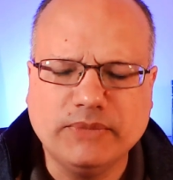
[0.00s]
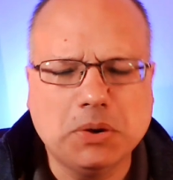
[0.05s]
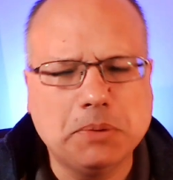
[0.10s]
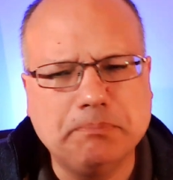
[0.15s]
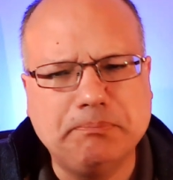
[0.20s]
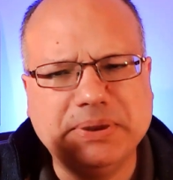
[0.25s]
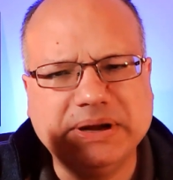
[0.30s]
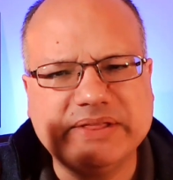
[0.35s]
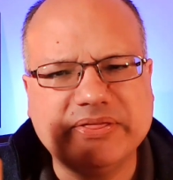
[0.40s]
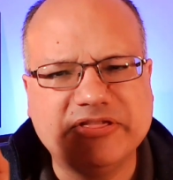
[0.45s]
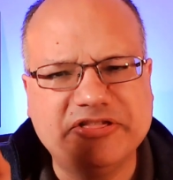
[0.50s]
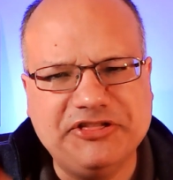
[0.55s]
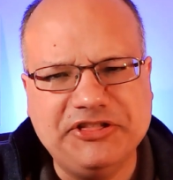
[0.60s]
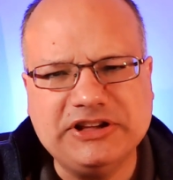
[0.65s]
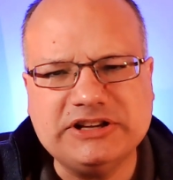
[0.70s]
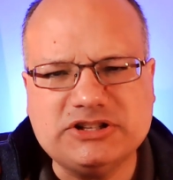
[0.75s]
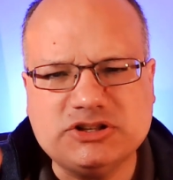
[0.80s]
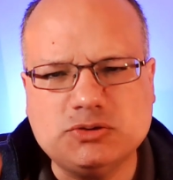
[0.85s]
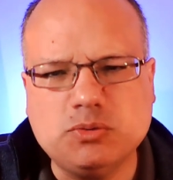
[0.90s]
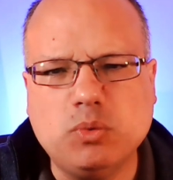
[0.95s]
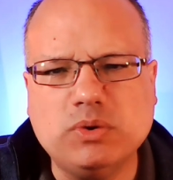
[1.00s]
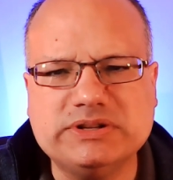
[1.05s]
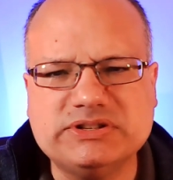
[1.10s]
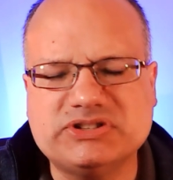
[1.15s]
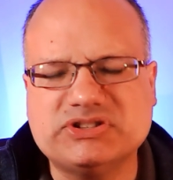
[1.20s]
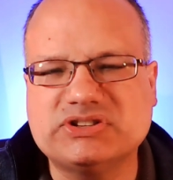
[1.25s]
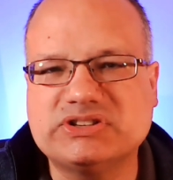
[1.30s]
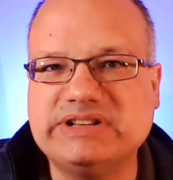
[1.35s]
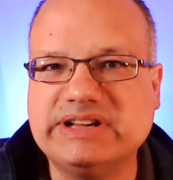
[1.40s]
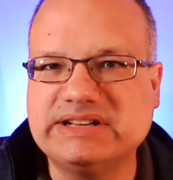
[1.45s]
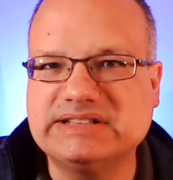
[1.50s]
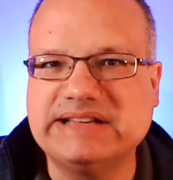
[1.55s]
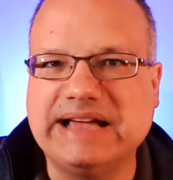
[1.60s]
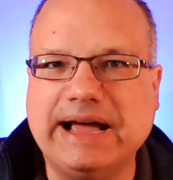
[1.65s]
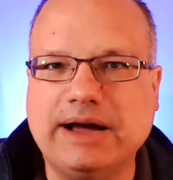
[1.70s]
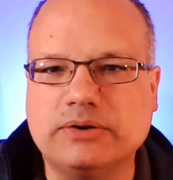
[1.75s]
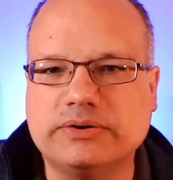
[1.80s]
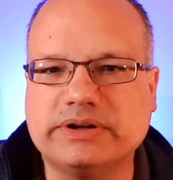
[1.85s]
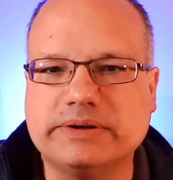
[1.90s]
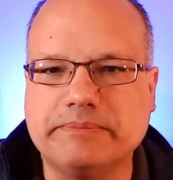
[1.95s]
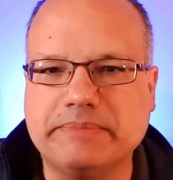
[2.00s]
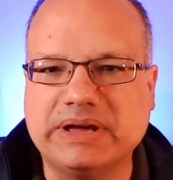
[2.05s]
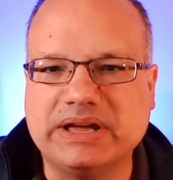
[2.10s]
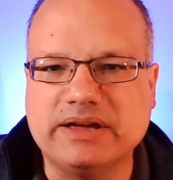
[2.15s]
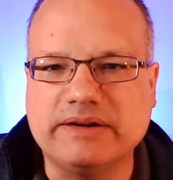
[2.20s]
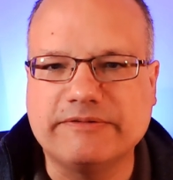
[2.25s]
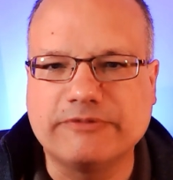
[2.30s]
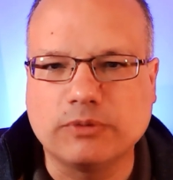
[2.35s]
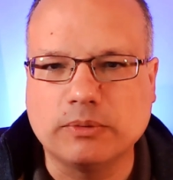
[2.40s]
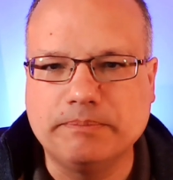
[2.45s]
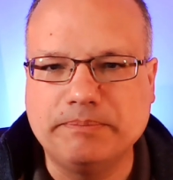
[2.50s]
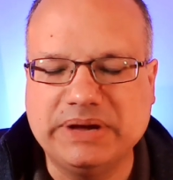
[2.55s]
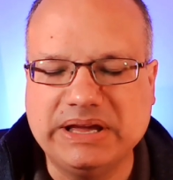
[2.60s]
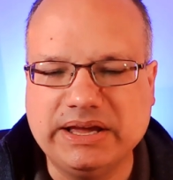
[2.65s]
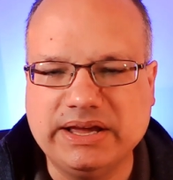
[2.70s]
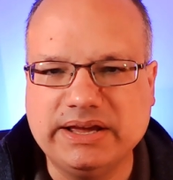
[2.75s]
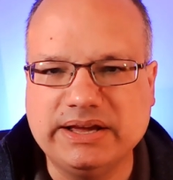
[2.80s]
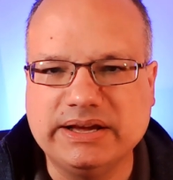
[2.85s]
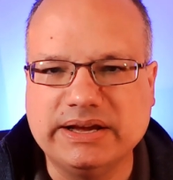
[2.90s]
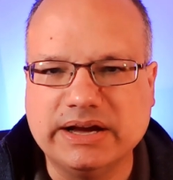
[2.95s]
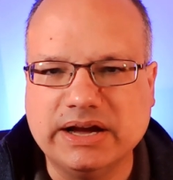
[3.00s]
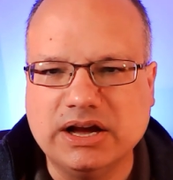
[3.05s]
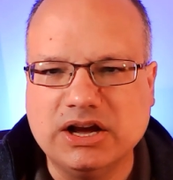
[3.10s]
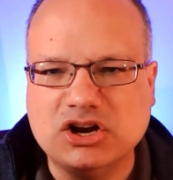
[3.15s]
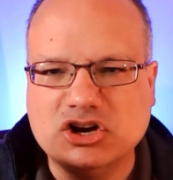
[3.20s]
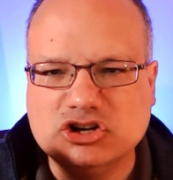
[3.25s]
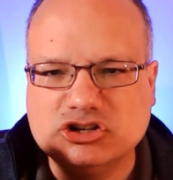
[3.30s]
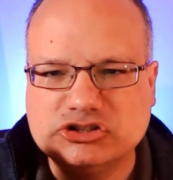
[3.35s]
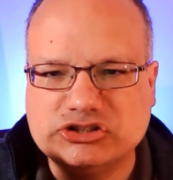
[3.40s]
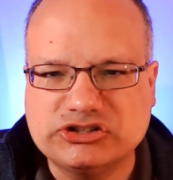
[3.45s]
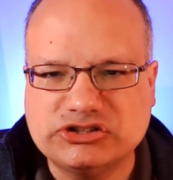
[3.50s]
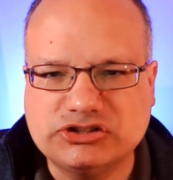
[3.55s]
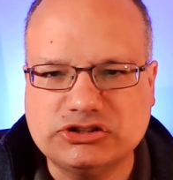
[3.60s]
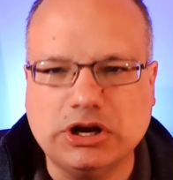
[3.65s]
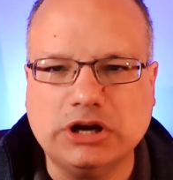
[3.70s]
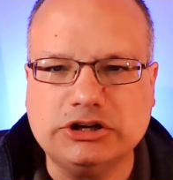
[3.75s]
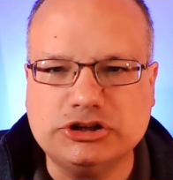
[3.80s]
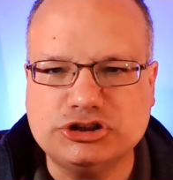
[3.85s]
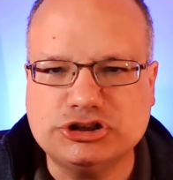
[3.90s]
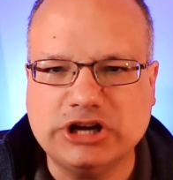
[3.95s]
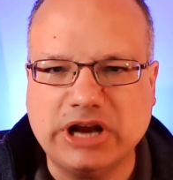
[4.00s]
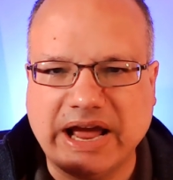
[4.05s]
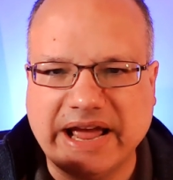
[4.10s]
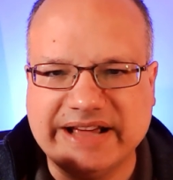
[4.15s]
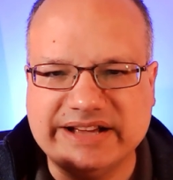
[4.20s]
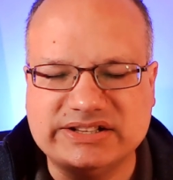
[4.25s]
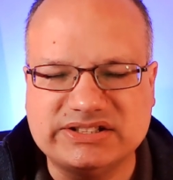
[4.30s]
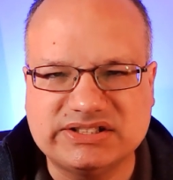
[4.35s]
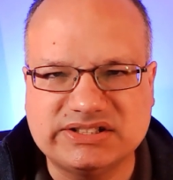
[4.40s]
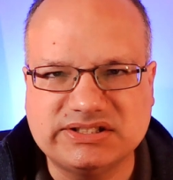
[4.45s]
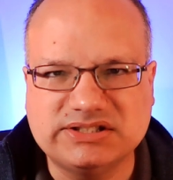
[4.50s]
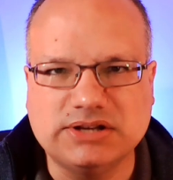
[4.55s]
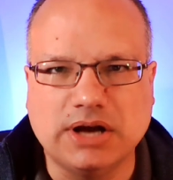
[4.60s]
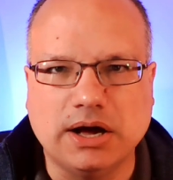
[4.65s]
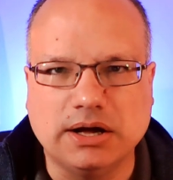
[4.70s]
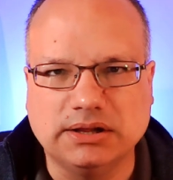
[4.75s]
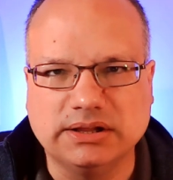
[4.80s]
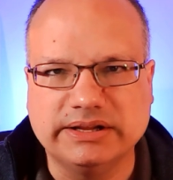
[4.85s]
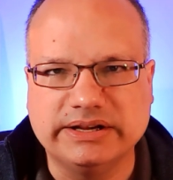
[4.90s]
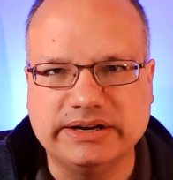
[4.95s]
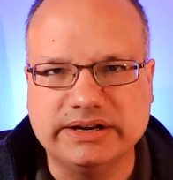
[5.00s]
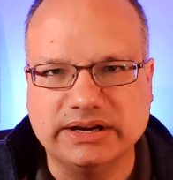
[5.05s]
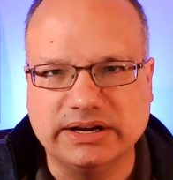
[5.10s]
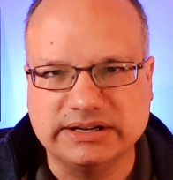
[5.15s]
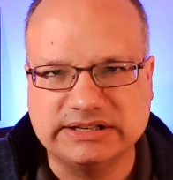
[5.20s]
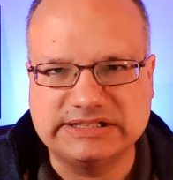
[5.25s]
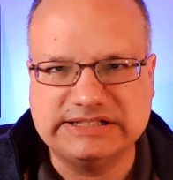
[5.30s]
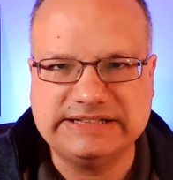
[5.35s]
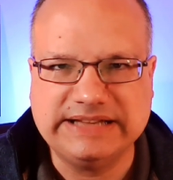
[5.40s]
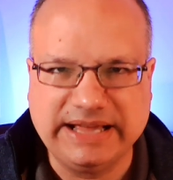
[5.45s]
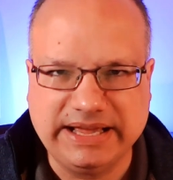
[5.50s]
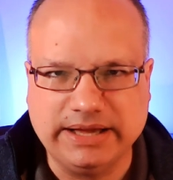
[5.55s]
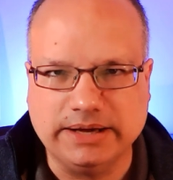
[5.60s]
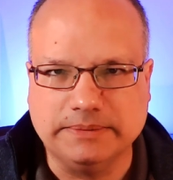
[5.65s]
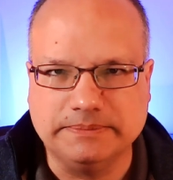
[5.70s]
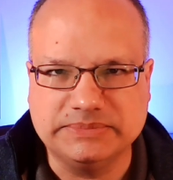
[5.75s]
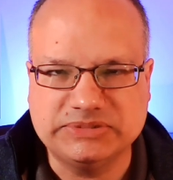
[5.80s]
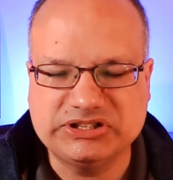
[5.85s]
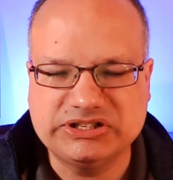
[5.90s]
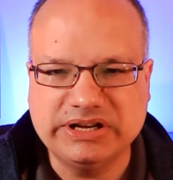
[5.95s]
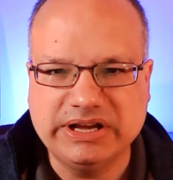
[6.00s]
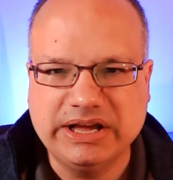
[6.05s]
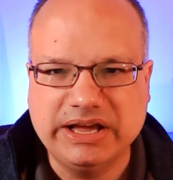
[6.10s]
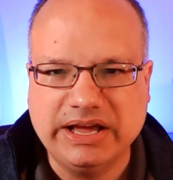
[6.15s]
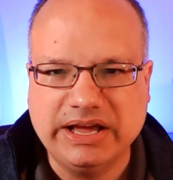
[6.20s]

But this one sticks out at me for being such a solid attempt.